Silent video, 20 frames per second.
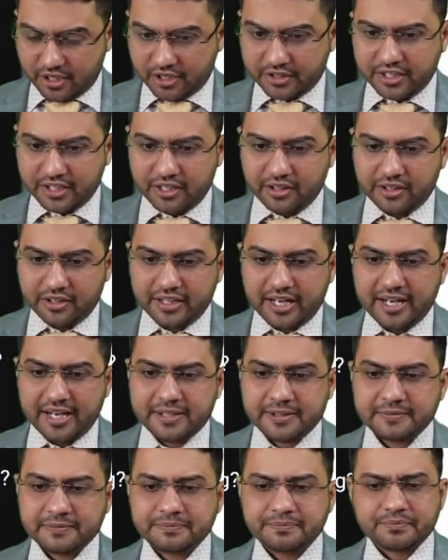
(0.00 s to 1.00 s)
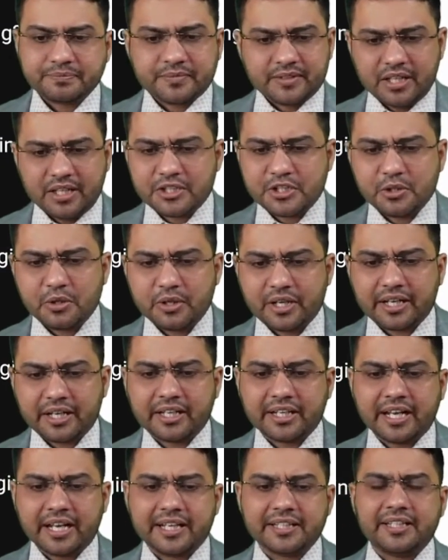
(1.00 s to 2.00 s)
nothing on that.
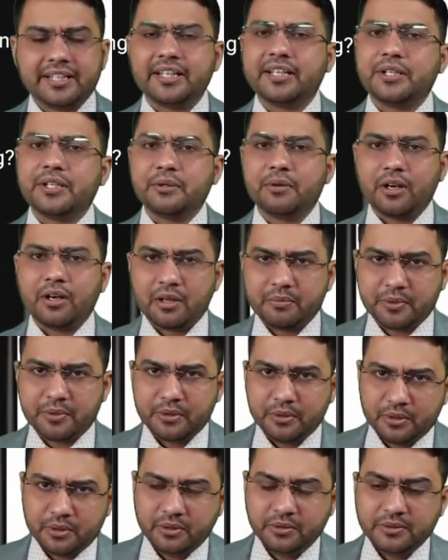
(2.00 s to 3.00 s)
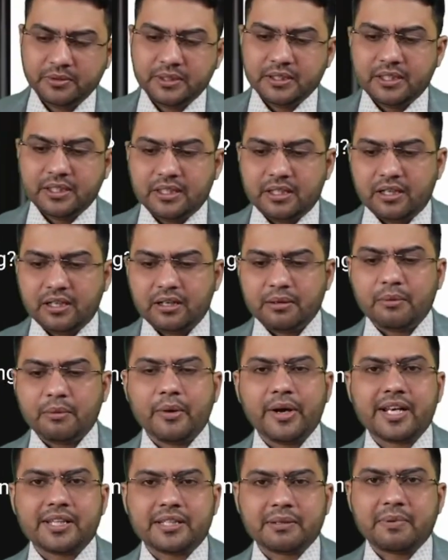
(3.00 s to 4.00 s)
Geotagging, I think you all of you know,
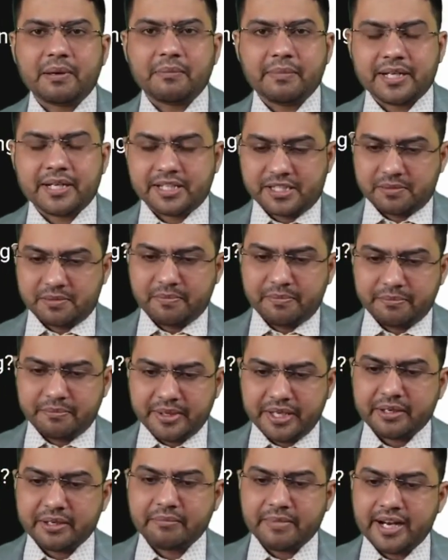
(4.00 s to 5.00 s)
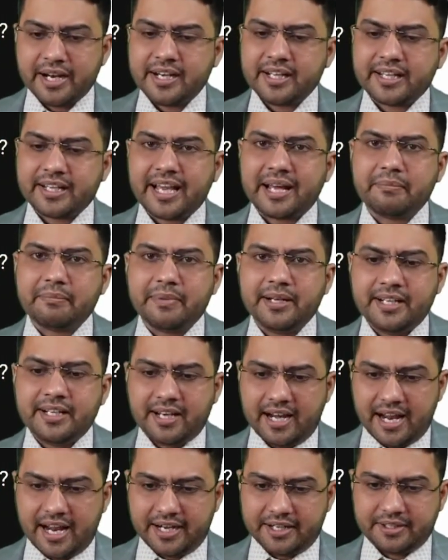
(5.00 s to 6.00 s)
where the payment is being made can be
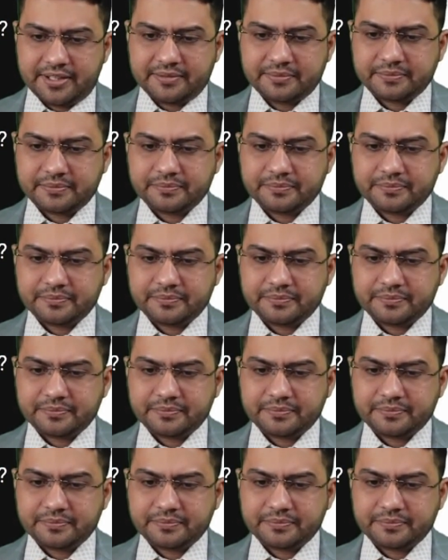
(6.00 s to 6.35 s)
tracked.